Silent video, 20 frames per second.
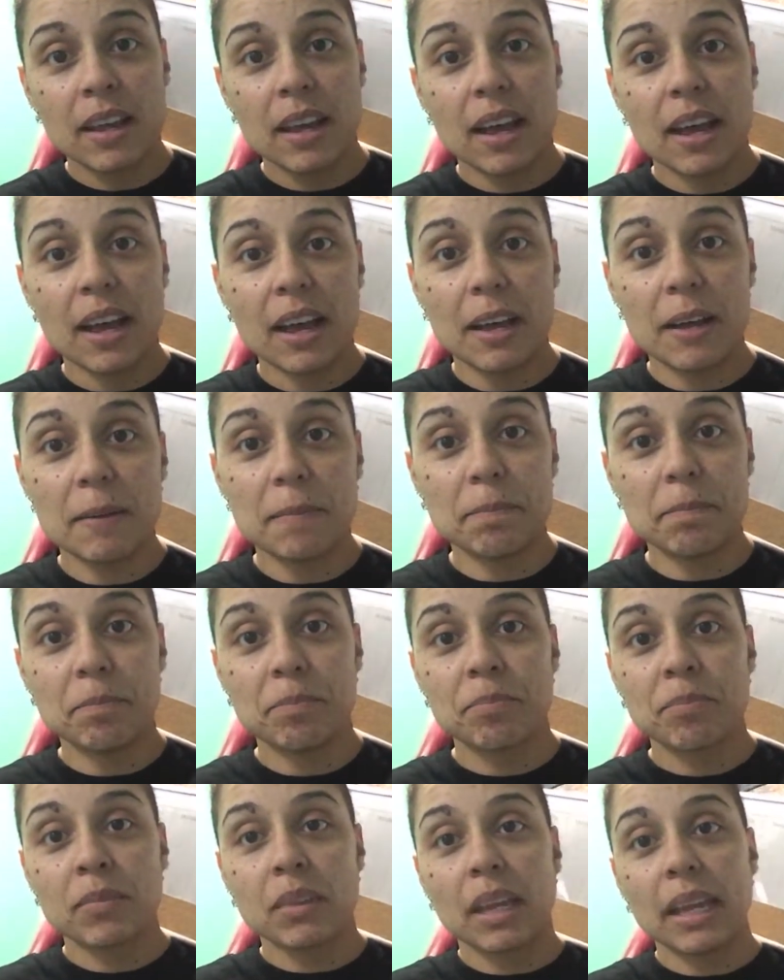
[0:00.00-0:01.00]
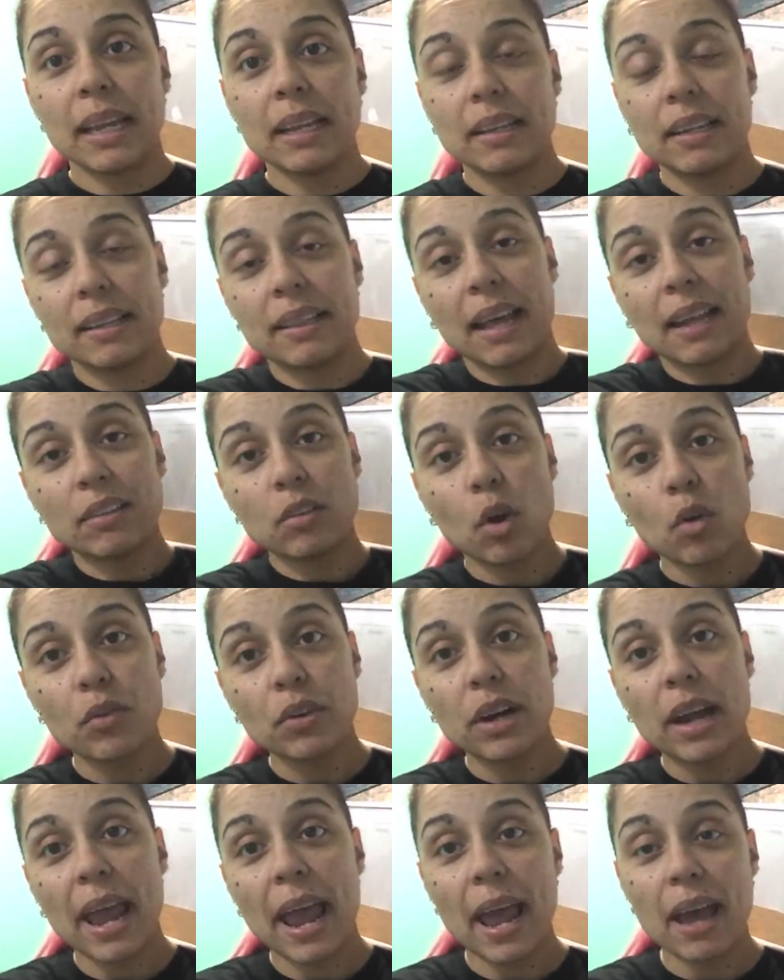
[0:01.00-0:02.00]
That's
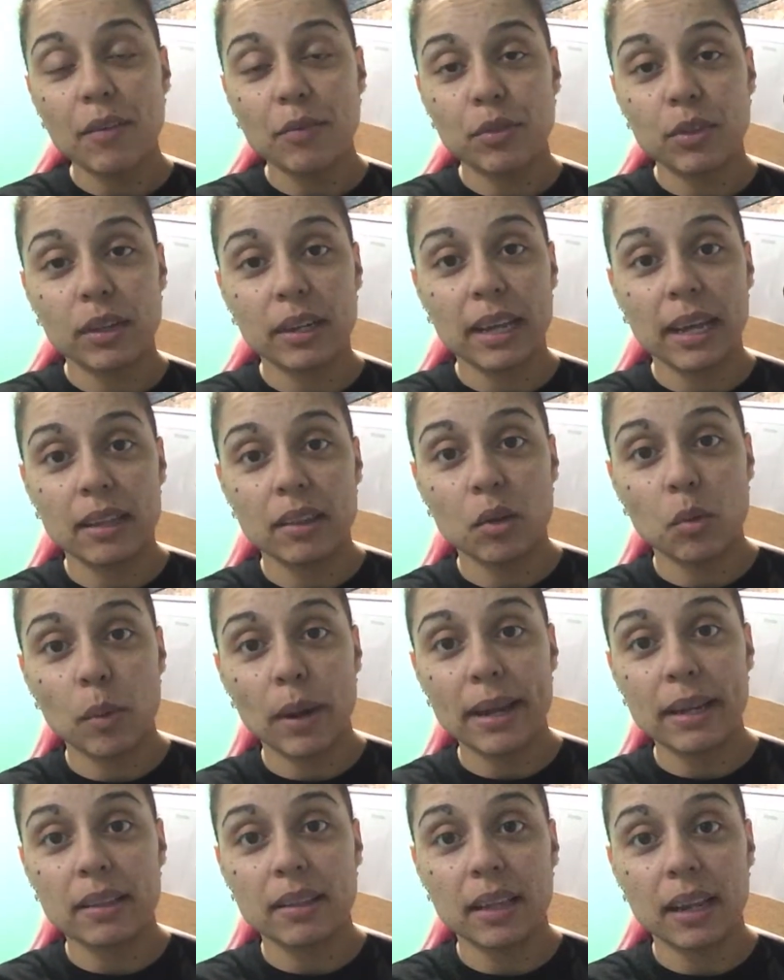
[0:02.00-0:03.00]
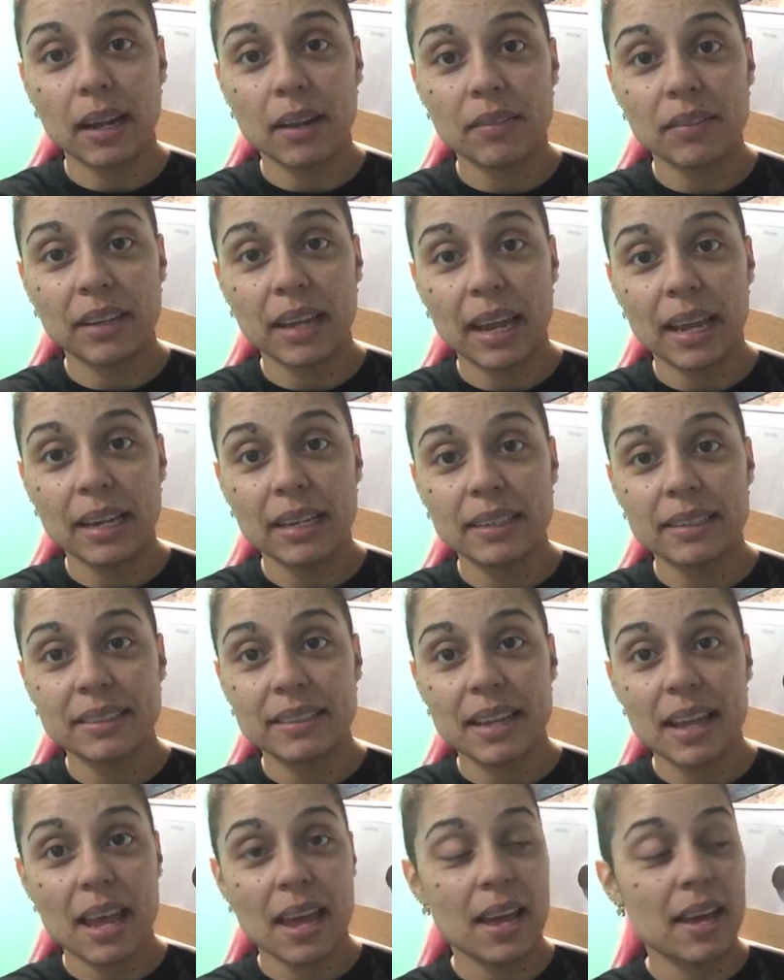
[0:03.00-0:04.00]
over half the weight that I've gained